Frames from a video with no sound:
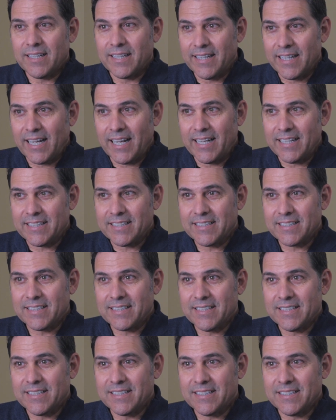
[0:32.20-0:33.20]
that
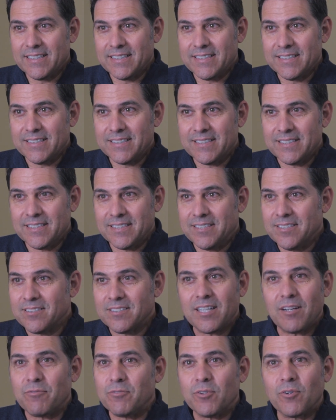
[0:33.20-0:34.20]
you
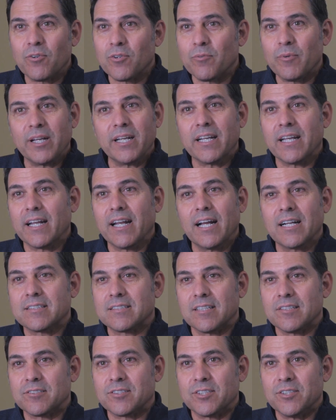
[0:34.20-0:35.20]
just have no other way to get
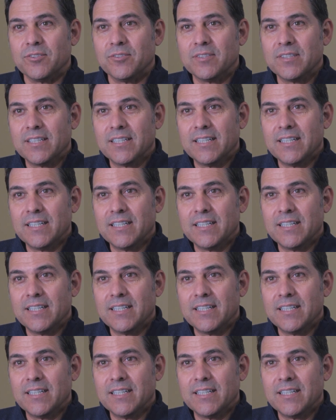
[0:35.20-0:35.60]
access to.